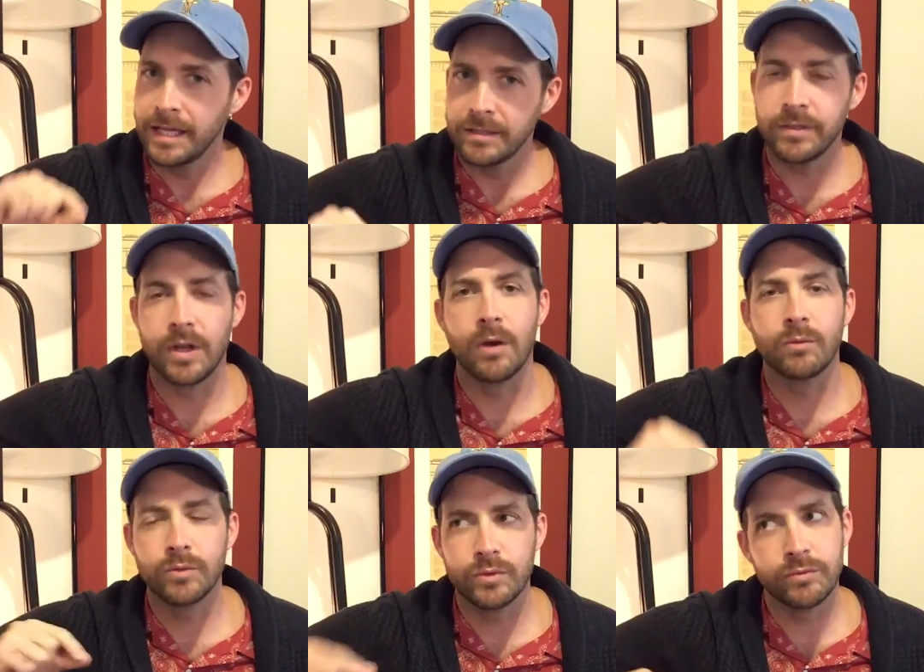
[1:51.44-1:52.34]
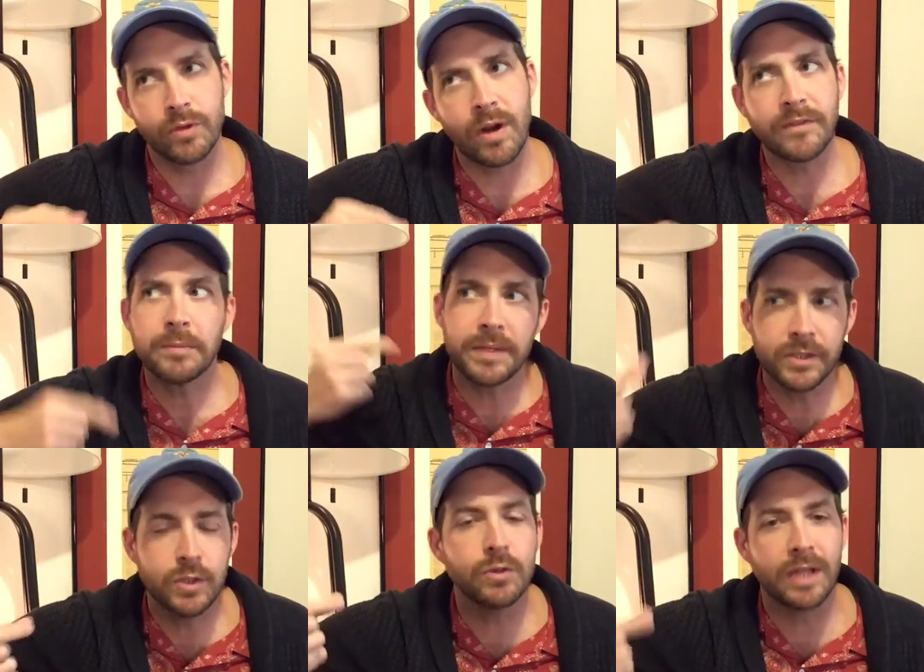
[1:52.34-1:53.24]
You know, you don't have to be
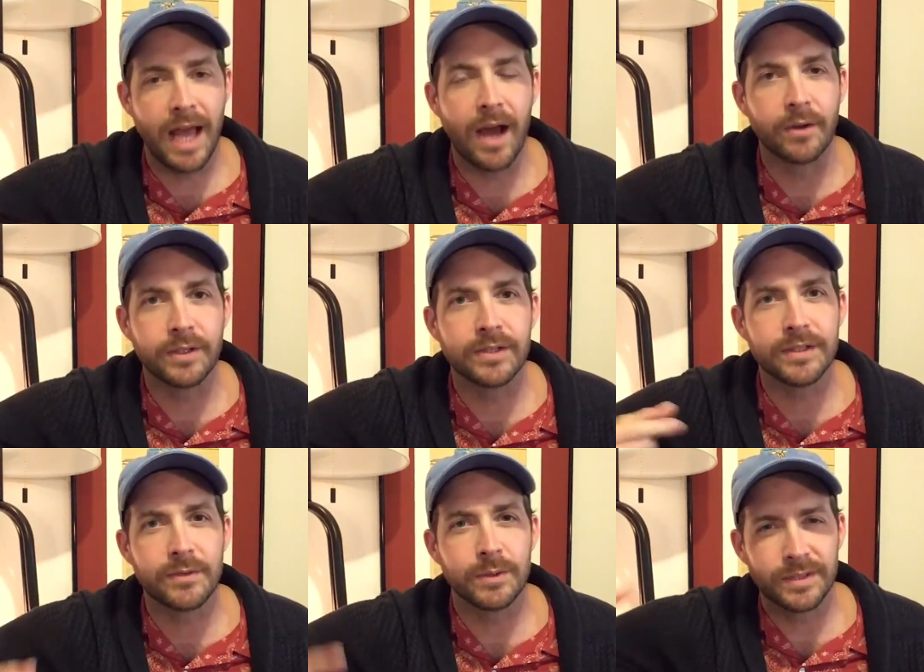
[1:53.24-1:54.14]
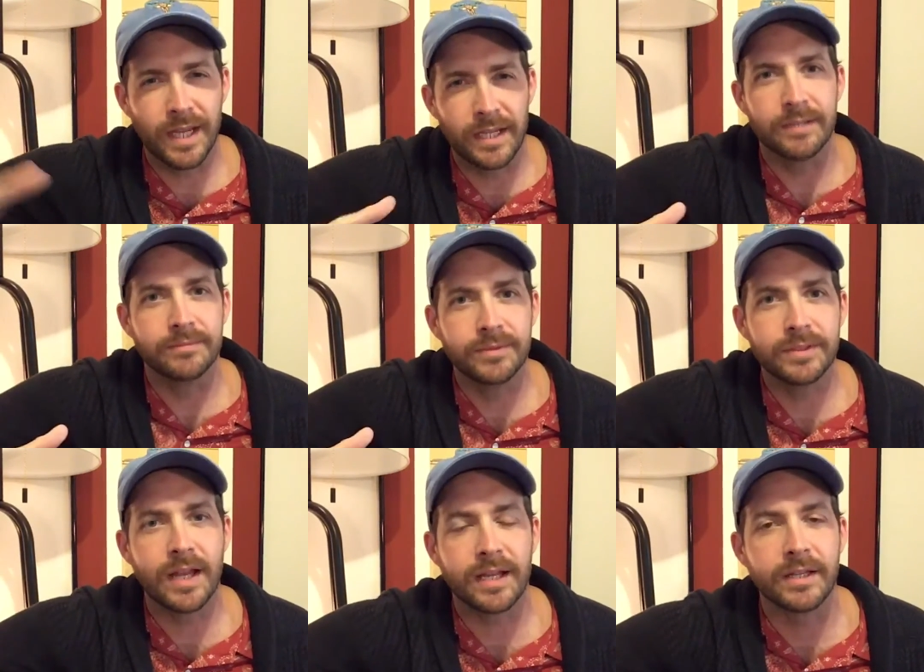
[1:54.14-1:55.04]
too loud because everyone's kind of
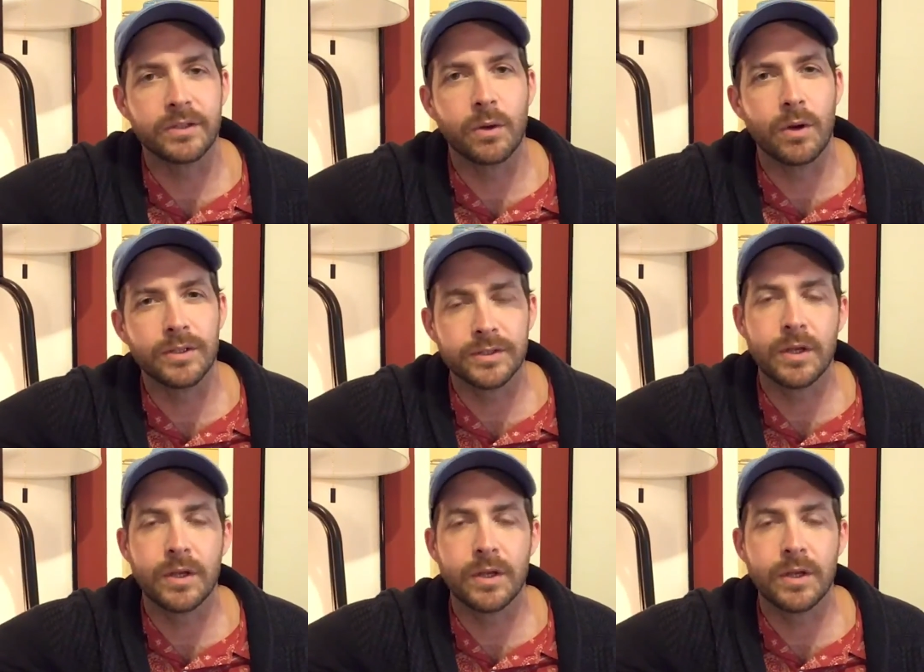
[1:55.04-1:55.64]
stuck indoors.